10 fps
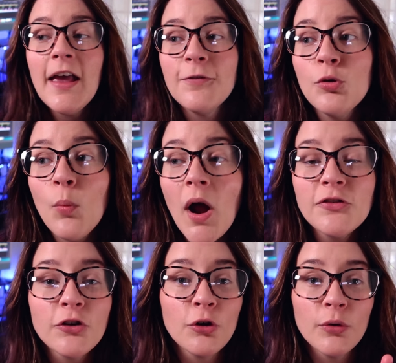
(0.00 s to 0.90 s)
If you want
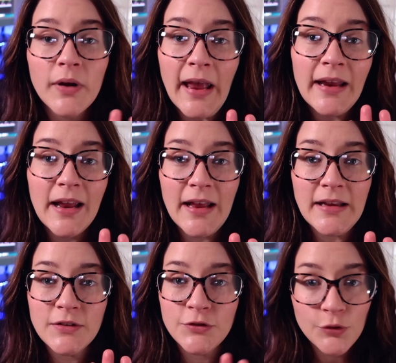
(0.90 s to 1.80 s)
to create
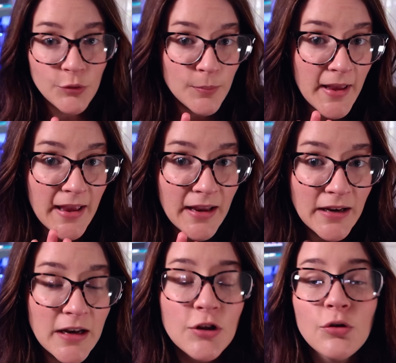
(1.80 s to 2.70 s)
a zoom
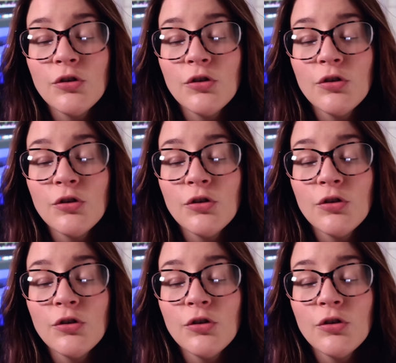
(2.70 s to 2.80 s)
in, you